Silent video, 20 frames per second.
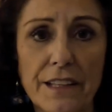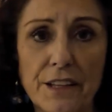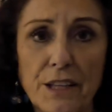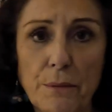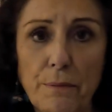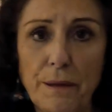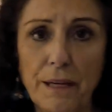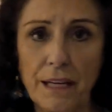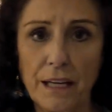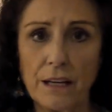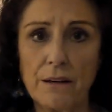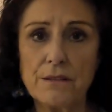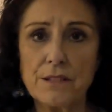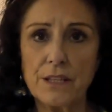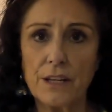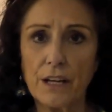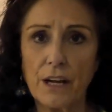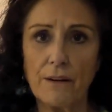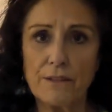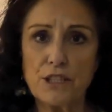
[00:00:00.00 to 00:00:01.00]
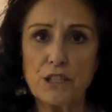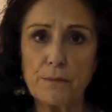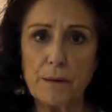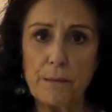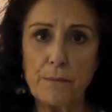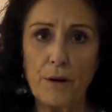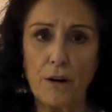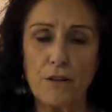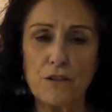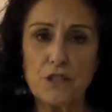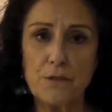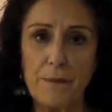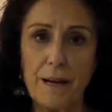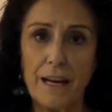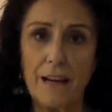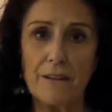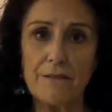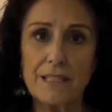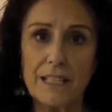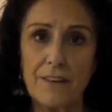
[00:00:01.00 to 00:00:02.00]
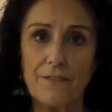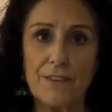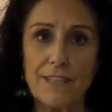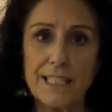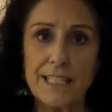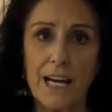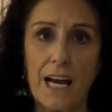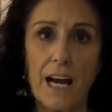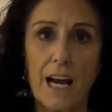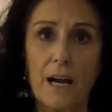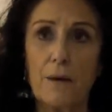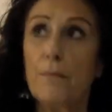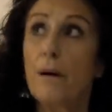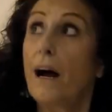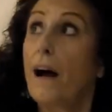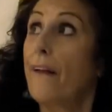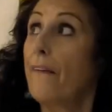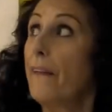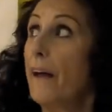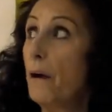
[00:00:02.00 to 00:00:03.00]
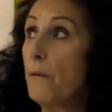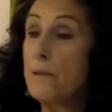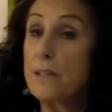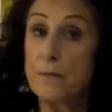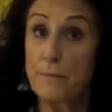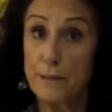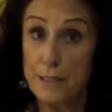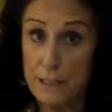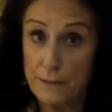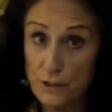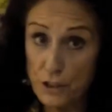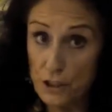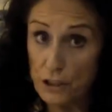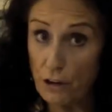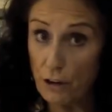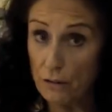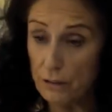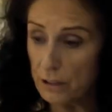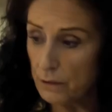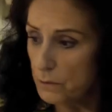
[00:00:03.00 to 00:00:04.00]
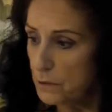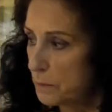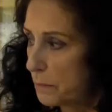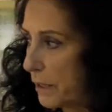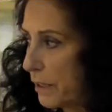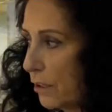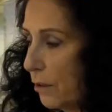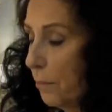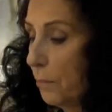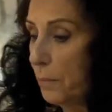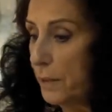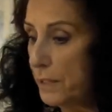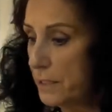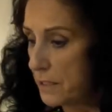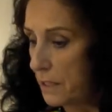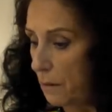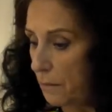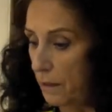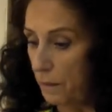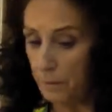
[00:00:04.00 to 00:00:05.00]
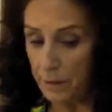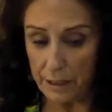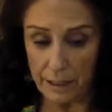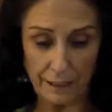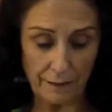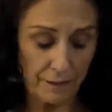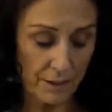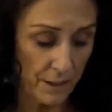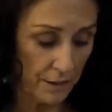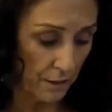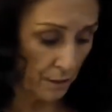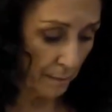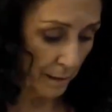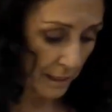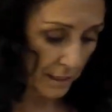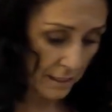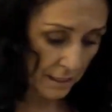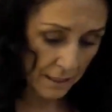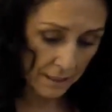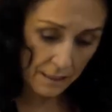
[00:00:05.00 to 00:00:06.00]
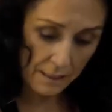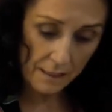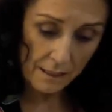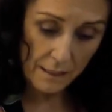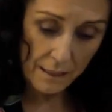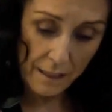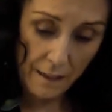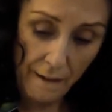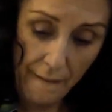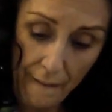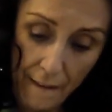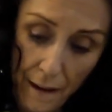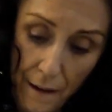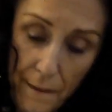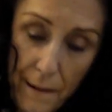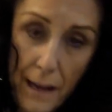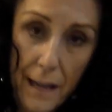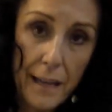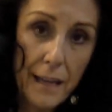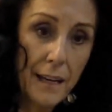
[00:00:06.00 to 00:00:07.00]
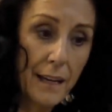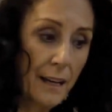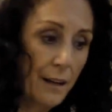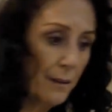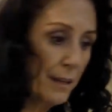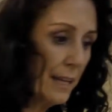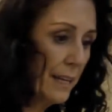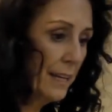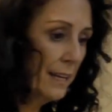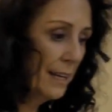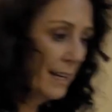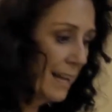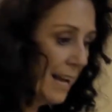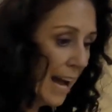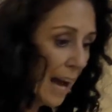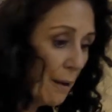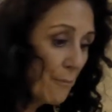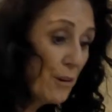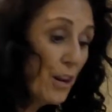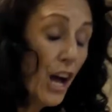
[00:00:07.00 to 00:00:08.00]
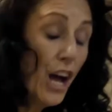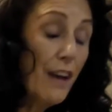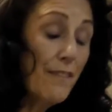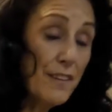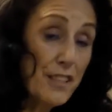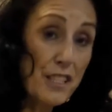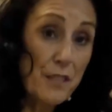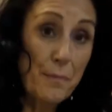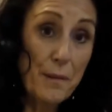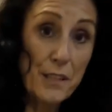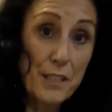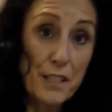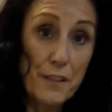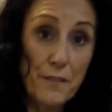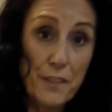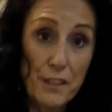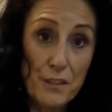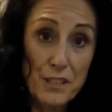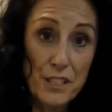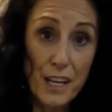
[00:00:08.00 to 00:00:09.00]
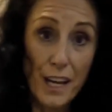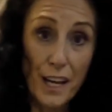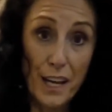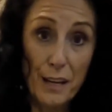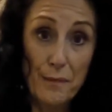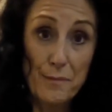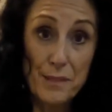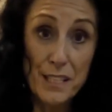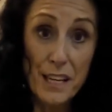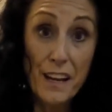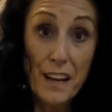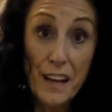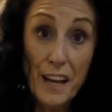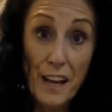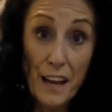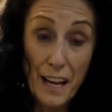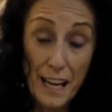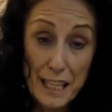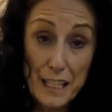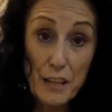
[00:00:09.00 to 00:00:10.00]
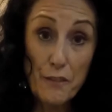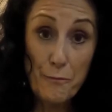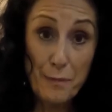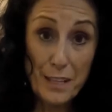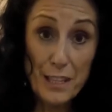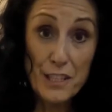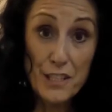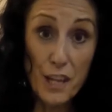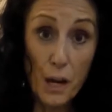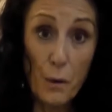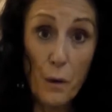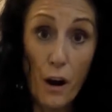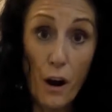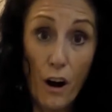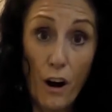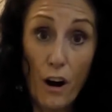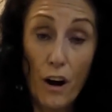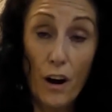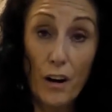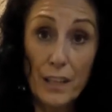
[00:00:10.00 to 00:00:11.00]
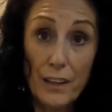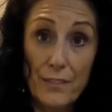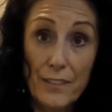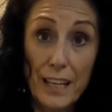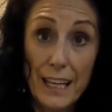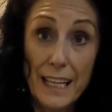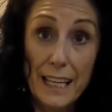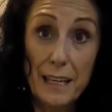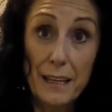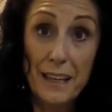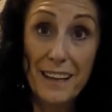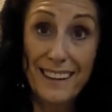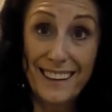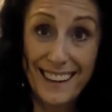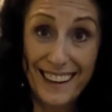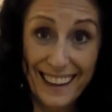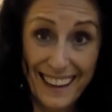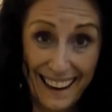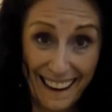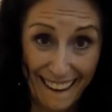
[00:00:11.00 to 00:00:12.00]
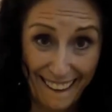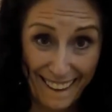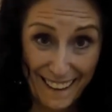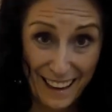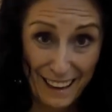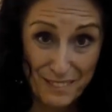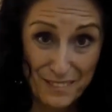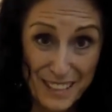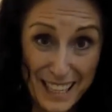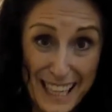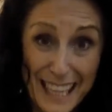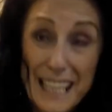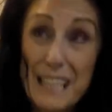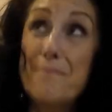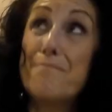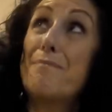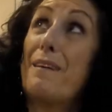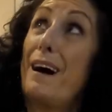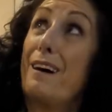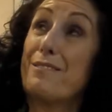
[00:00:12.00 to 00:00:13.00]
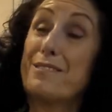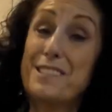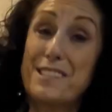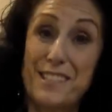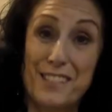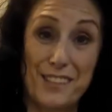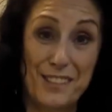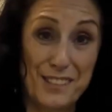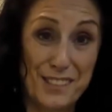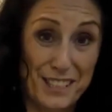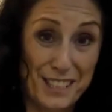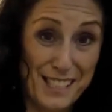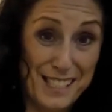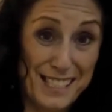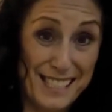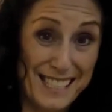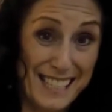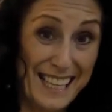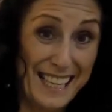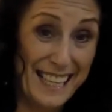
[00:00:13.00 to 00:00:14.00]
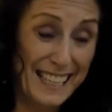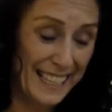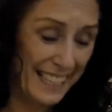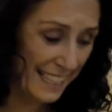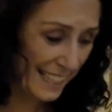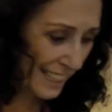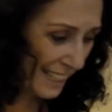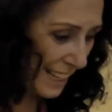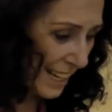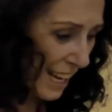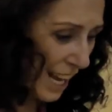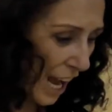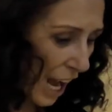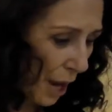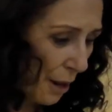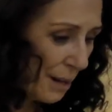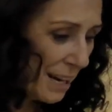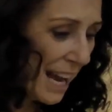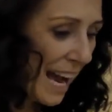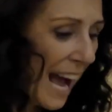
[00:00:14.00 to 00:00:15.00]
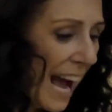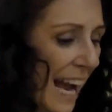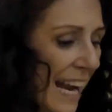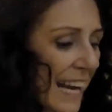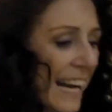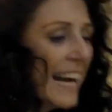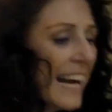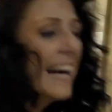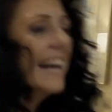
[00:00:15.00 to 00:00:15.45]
that the pillows are going to be marshmallows every time, and that was a bit of a shock. That was a bit lumpy, so I'm going to have to do the bed test. Okay. I'm nervous because a few times they've been so hard, I've nearly bounced onto the ceiling. Okay,